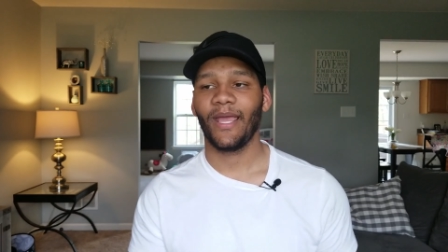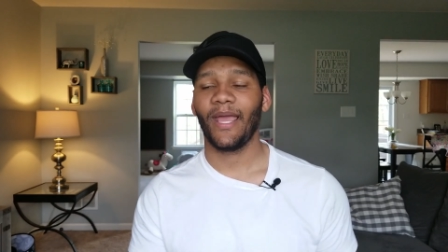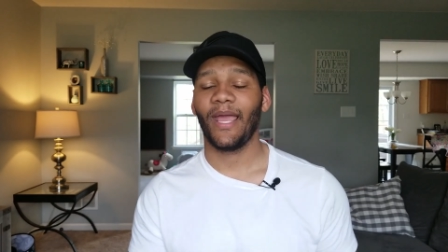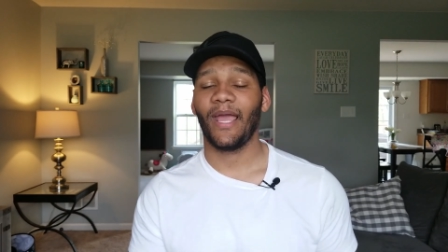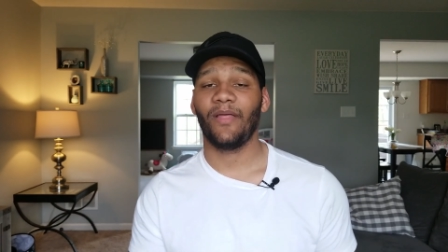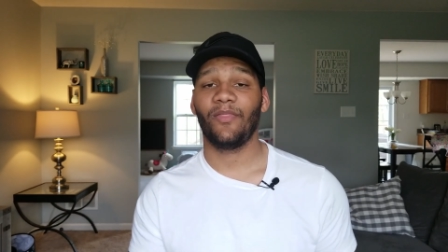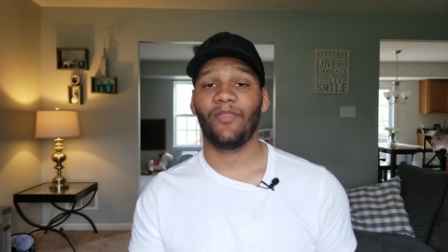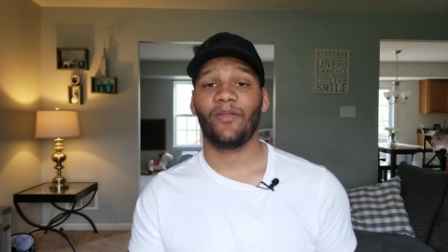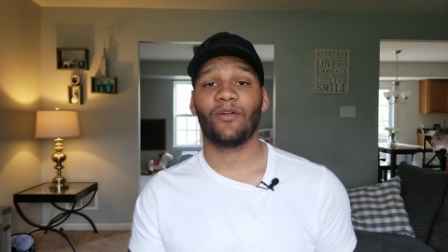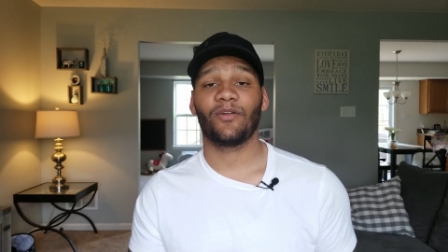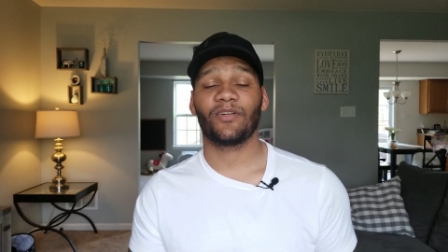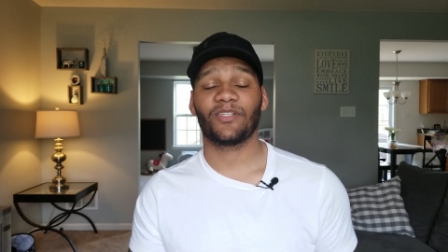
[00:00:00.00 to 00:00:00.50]

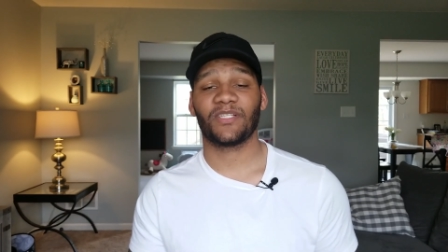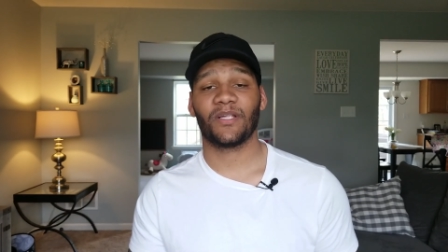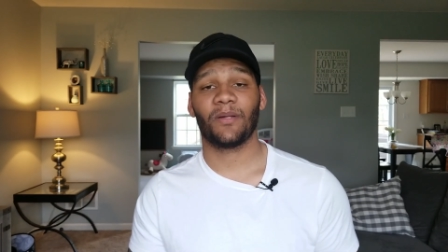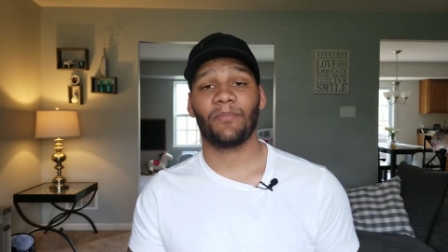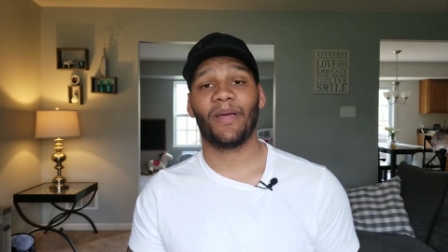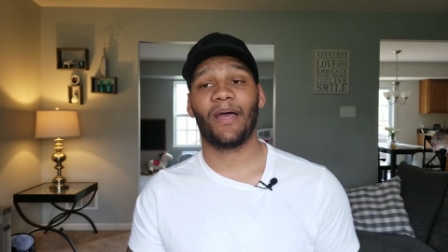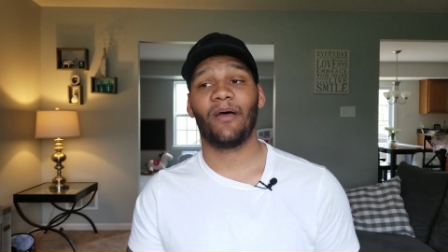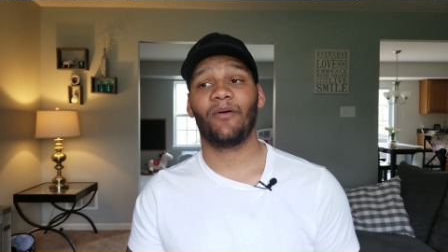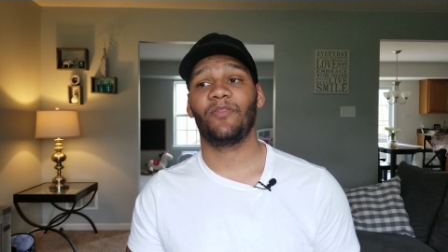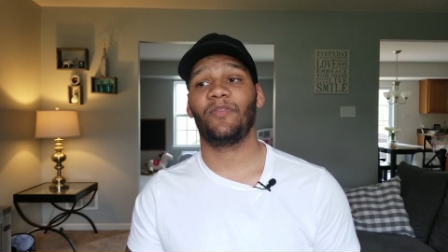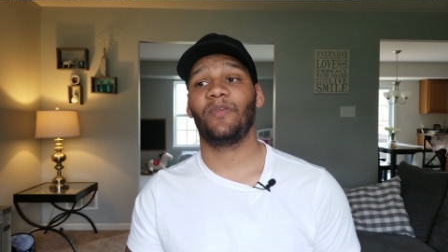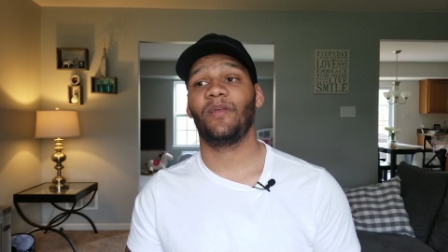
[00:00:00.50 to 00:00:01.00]
And there are some
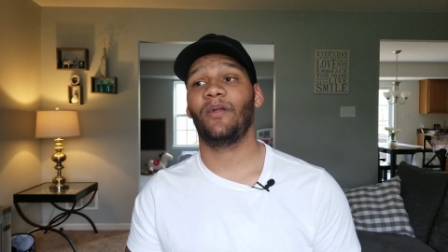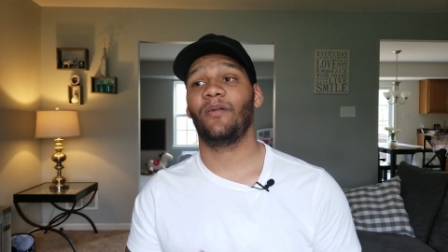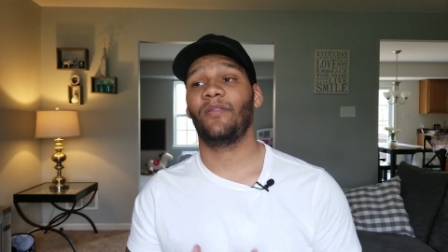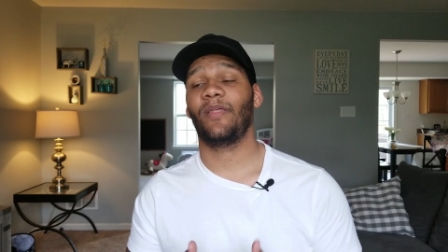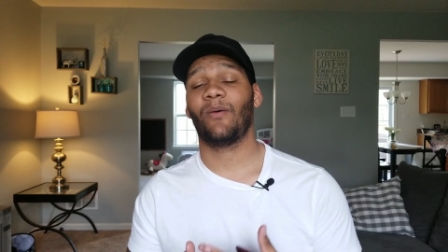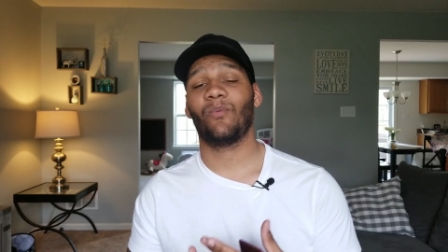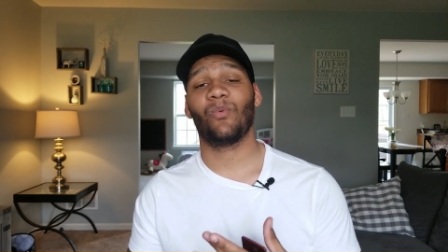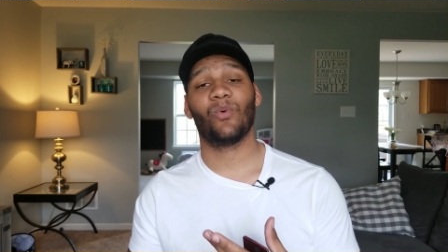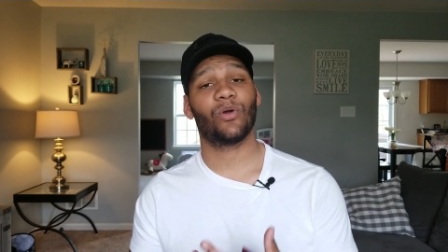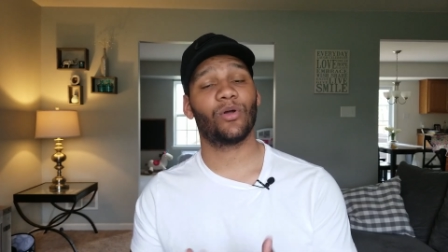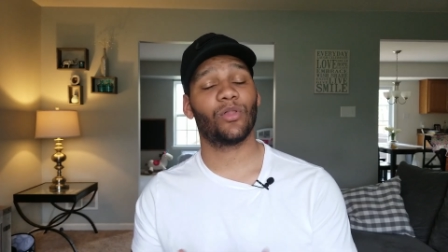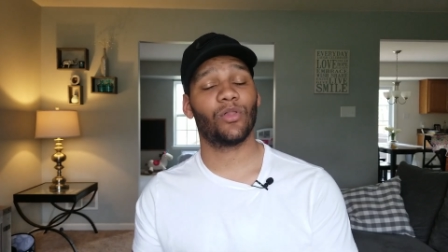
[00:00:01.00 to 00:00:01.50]
out there
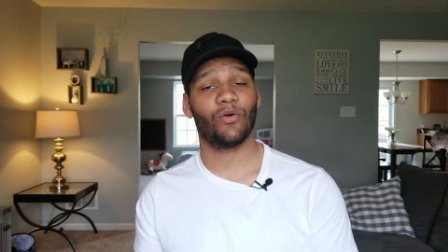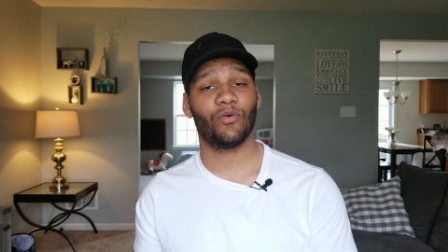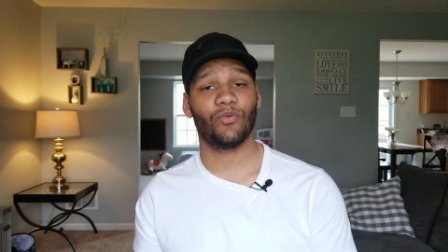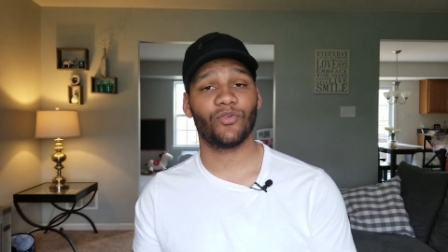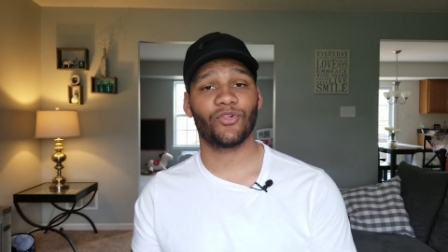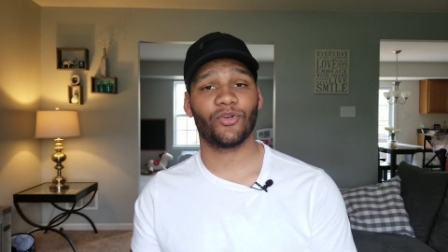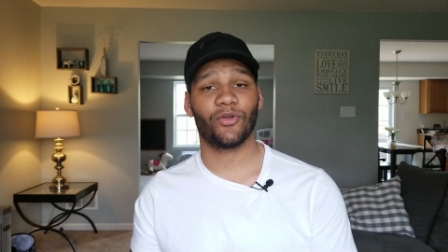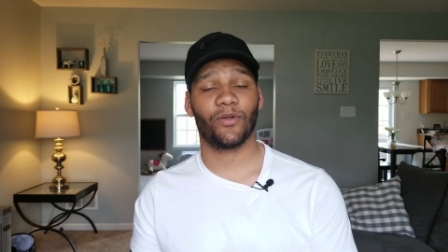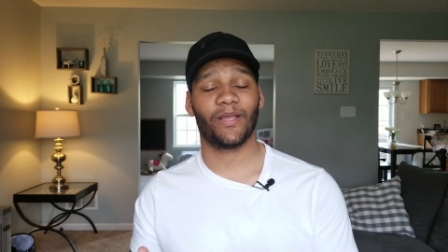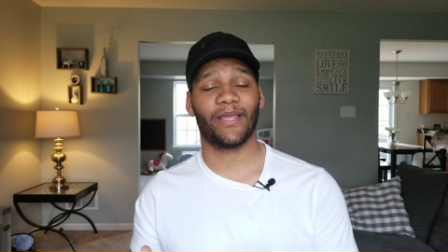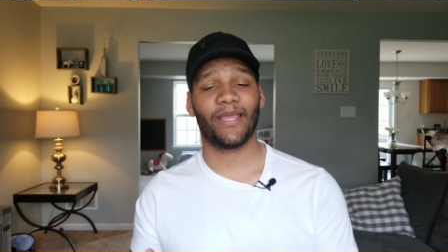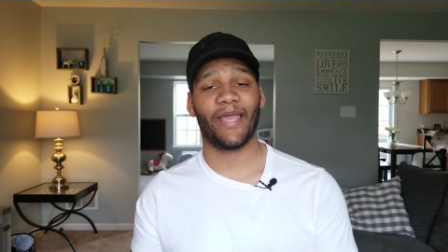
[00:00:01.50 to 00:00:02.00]
that will close
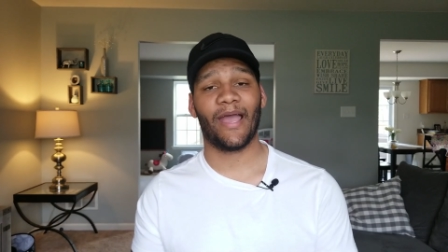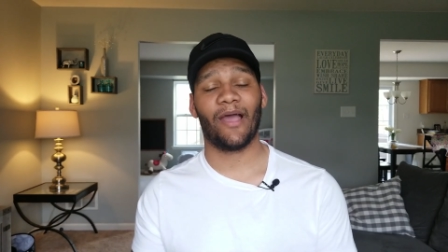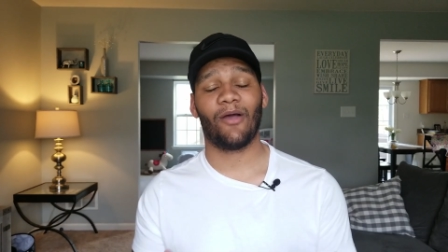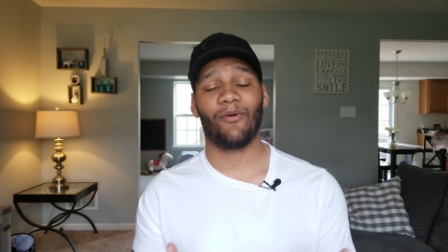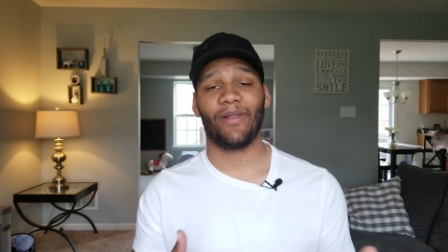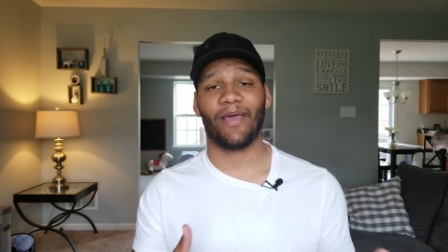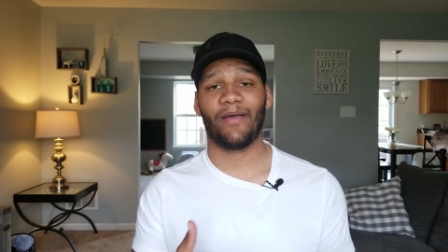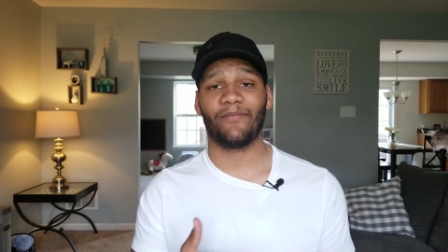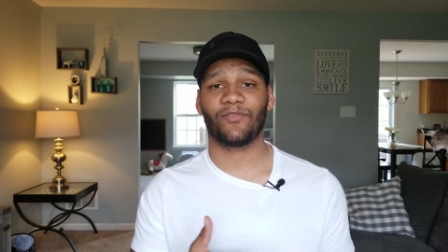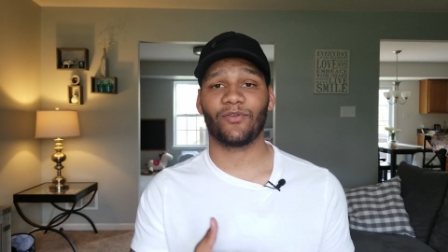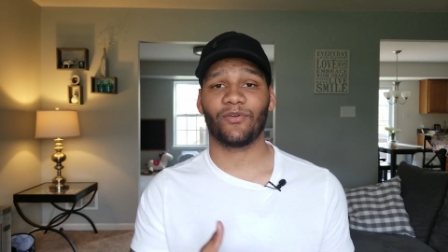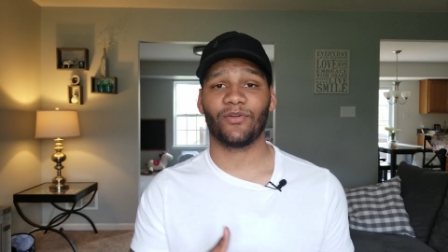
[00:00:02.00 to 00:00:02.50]
your
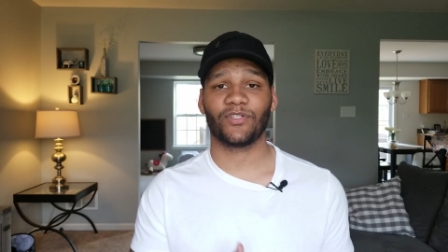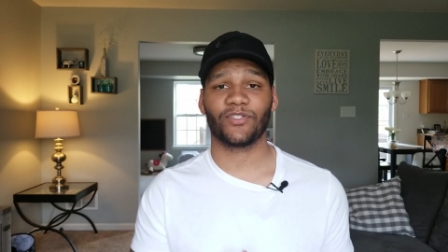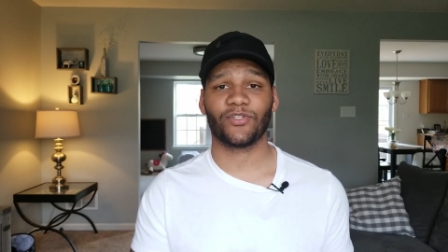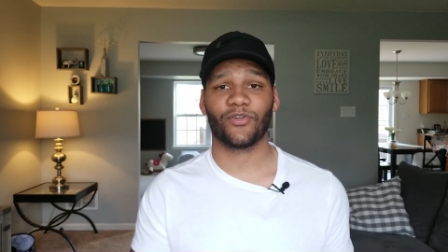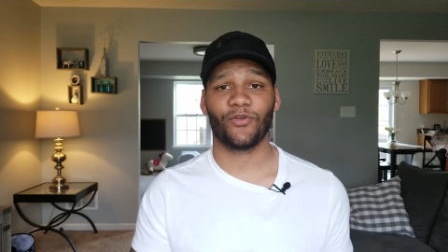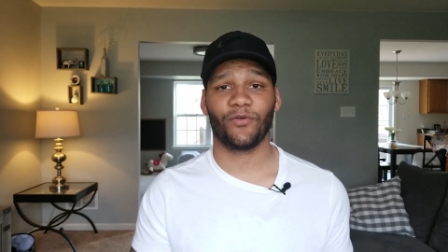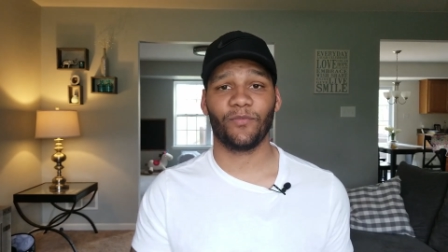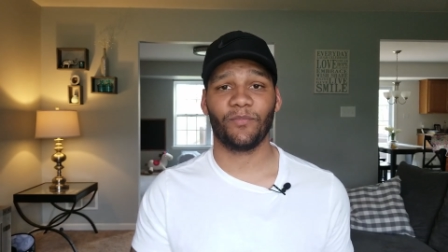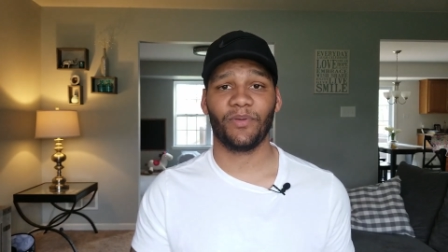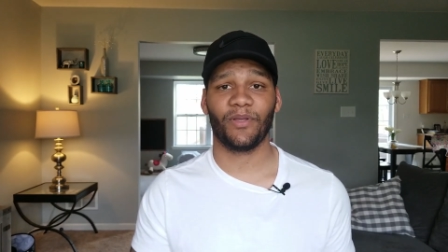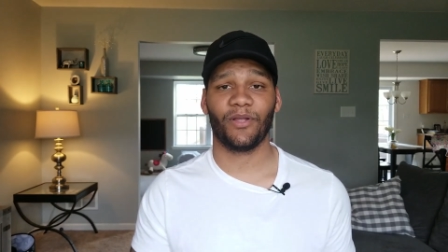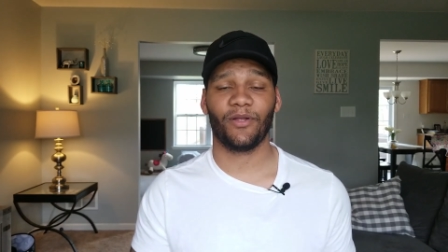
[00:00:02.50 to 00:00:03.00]
account after a
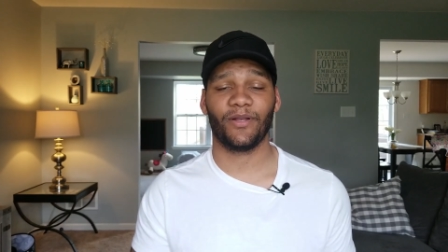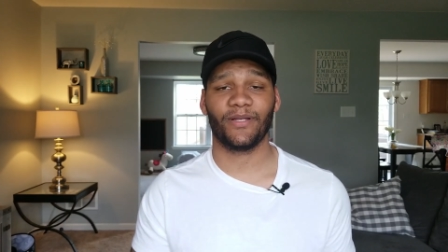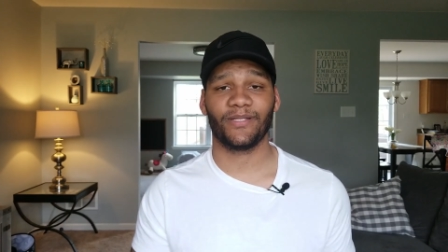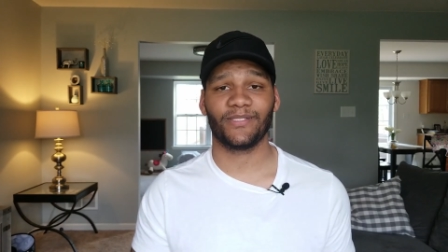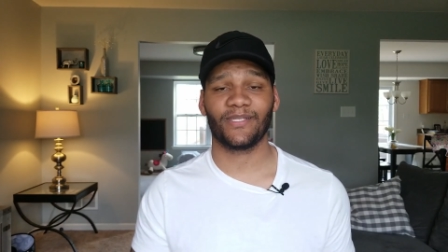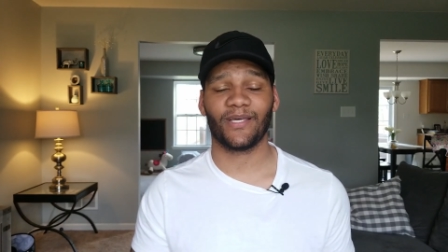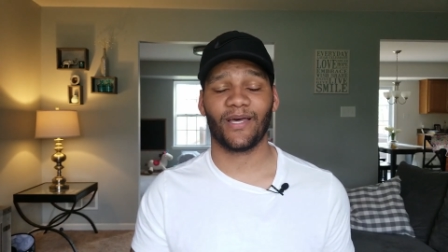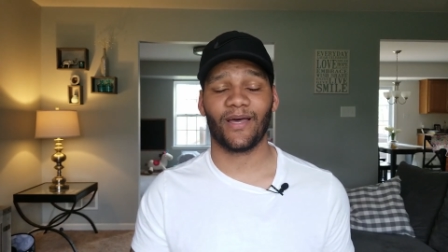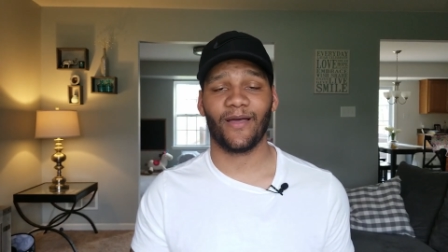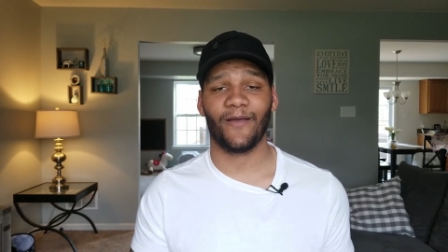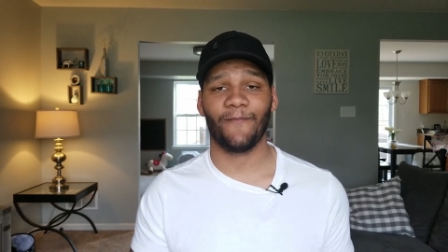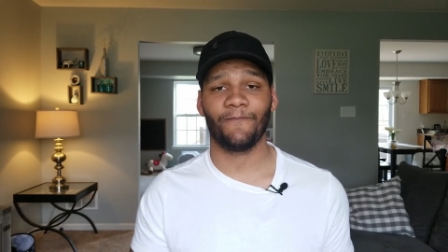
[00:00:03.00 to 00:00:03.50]
certain period of
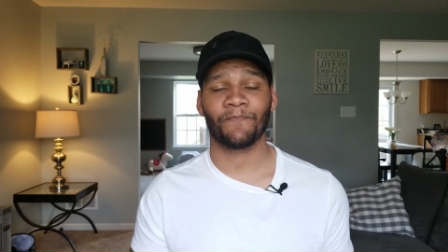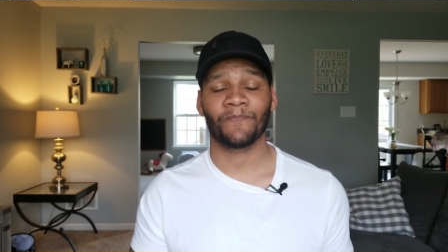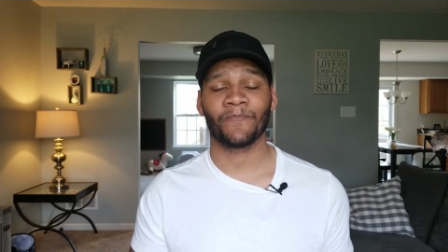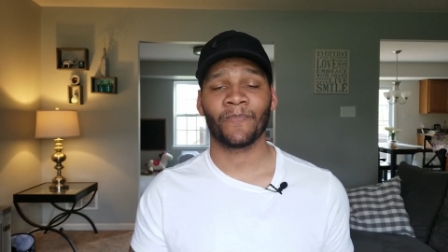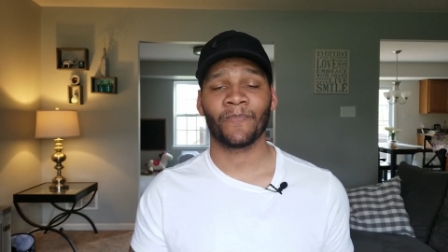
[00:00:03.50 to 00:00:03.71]
time.